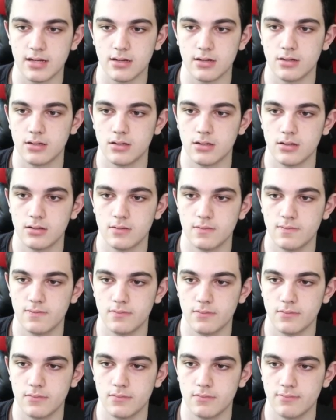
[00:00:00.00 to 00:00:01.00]
a
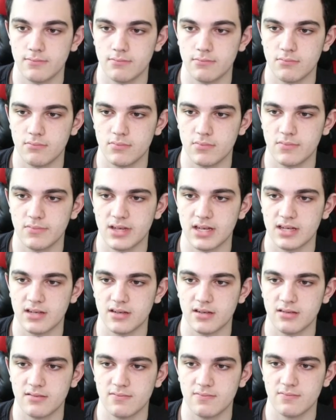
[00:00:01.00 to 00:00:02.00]
like
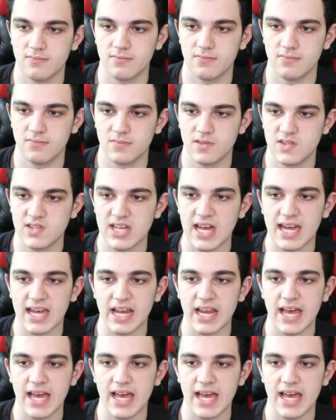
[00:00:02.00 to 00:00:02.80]
a second